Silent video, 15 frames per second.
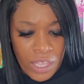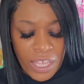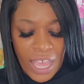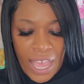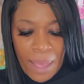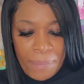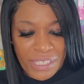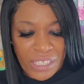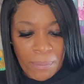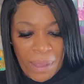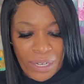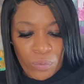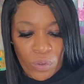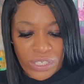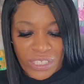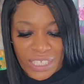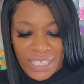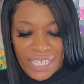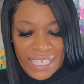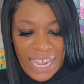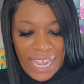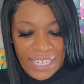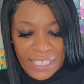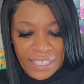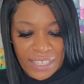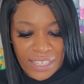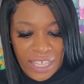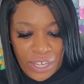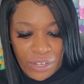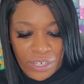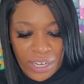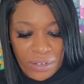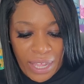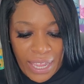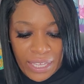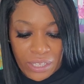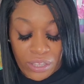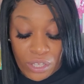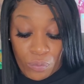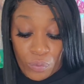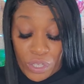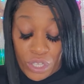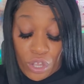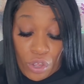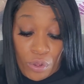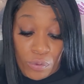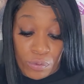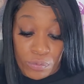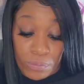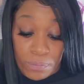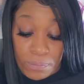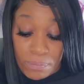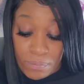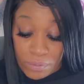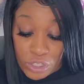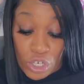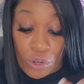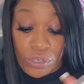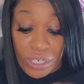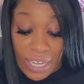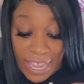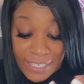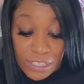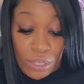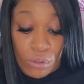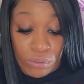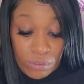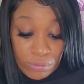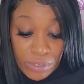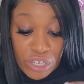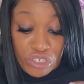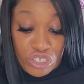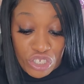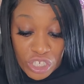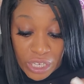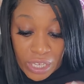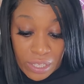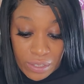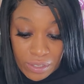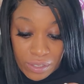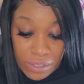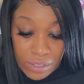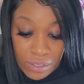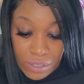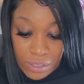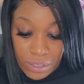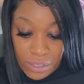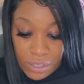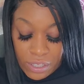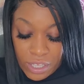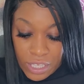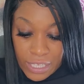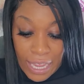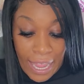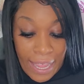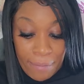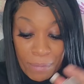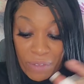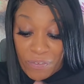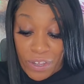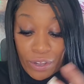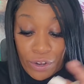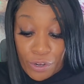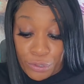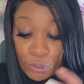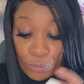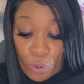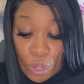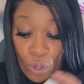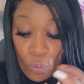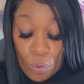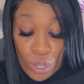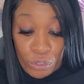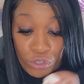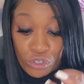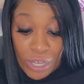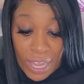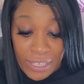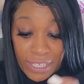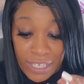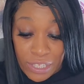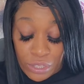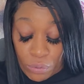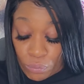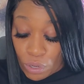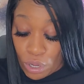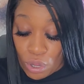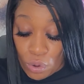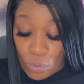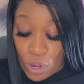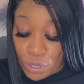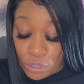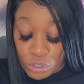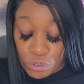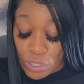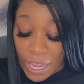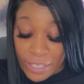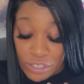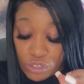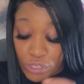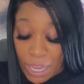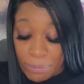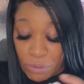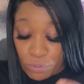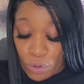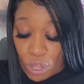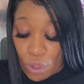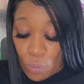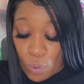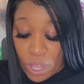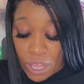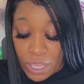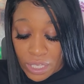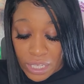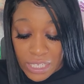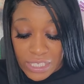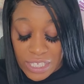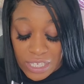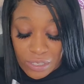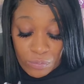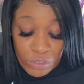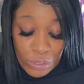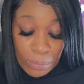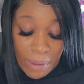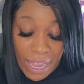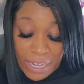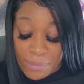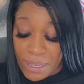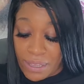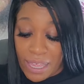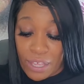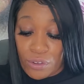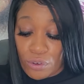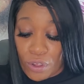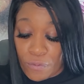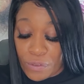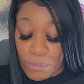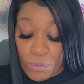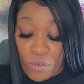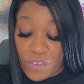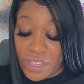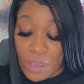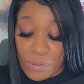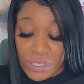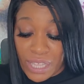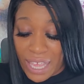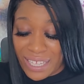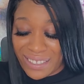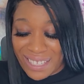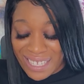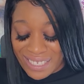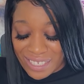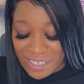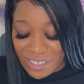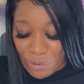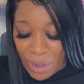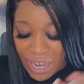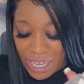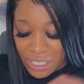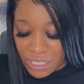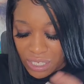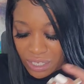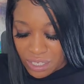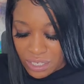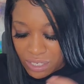Yeah, but somebody wants to get out of there. They like, look, we gonna turn the lights on on this shit. Yeah, motherfucker hurt the wrong one or tried to get the wrong one or tried to trap the wrong one because it was reminding me of that girl from the movie that was like, this is crazy.